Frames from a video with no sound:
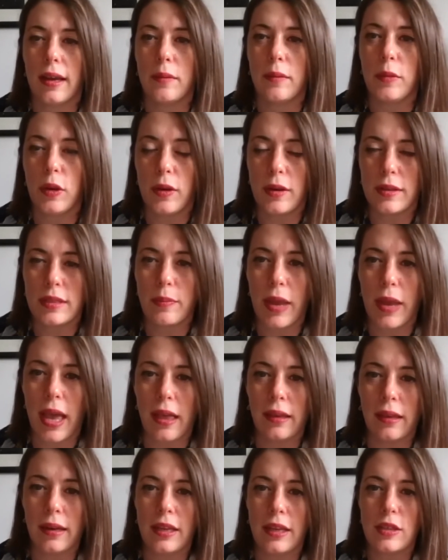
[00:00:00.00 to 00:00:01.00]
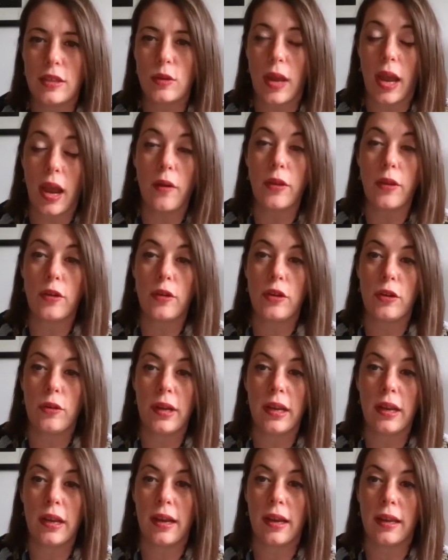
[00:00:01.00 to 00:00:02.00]
municipalities how they're
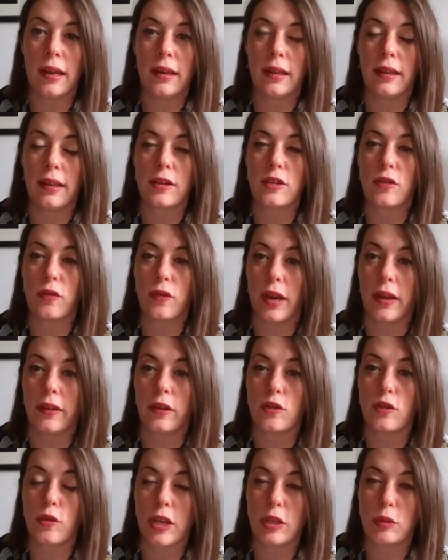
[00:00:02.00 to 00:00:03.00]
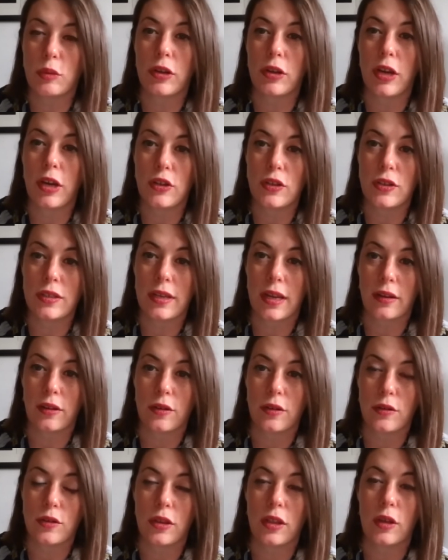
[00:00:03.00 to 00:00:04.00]
doing on electrifying their transportation
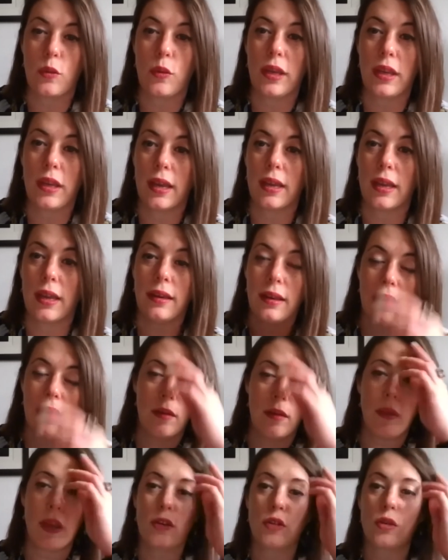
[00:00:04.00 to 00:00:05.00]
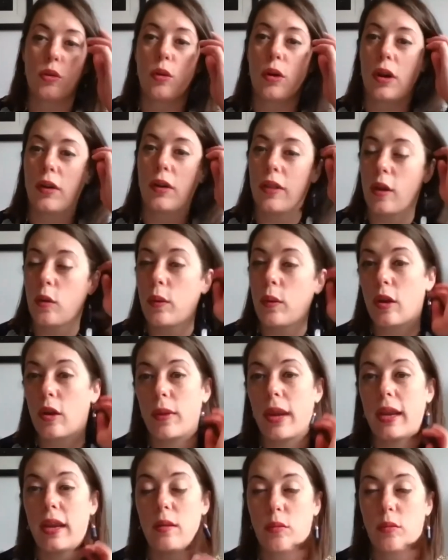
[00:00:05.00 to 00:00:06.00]
sector, so that we can make sure that we are
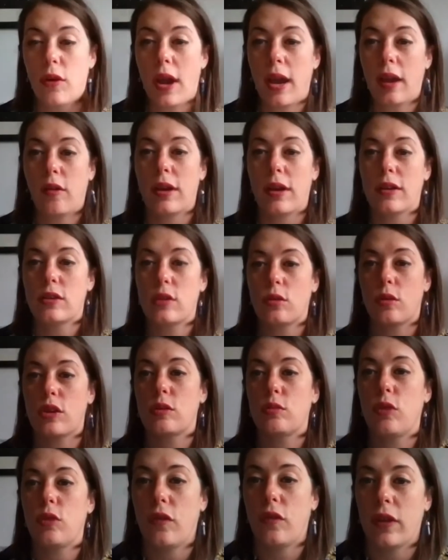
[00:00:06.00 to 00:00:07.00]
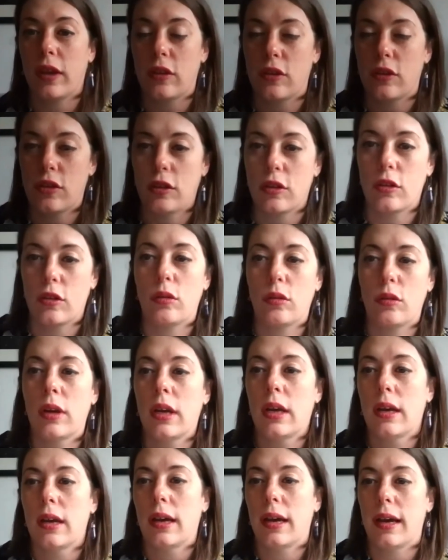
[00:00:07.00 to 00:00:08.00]
making progress towards moving to
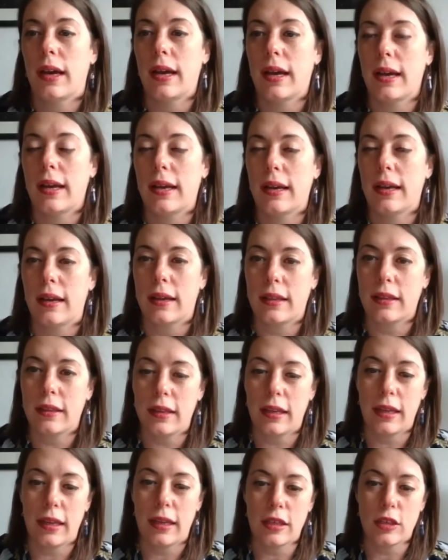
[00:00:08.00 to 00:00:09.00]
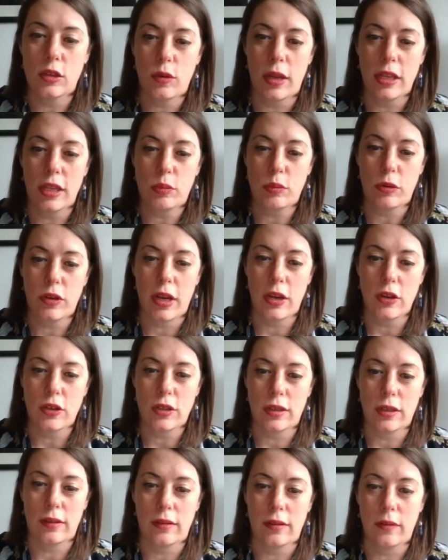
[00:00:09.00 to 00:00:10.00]
a clean
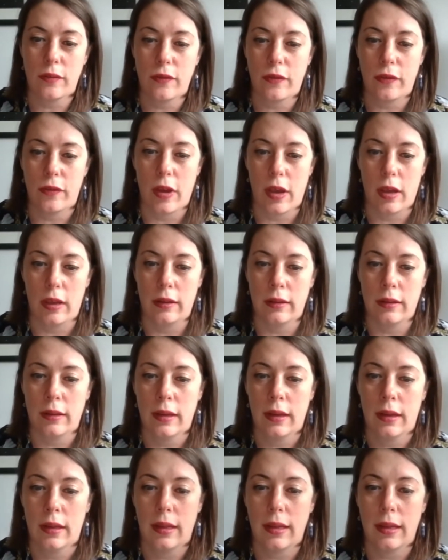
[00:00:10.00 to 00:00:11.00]
transportation fund.